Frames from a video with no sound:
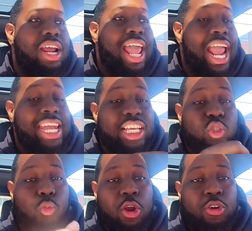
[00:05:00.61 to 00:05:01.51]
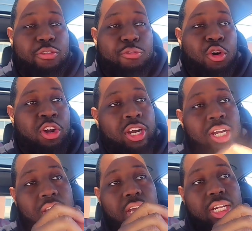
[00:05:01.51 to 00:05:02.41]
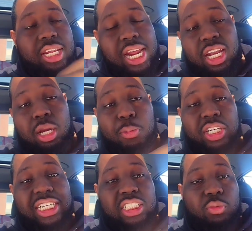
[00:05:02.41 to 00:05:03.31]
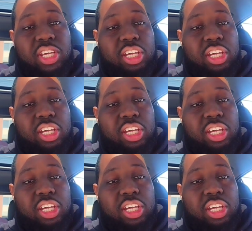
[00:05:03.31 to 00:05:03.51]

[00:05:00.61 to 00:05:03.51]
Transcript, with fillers: And this worked for They ended Lamar Jackson's rookie year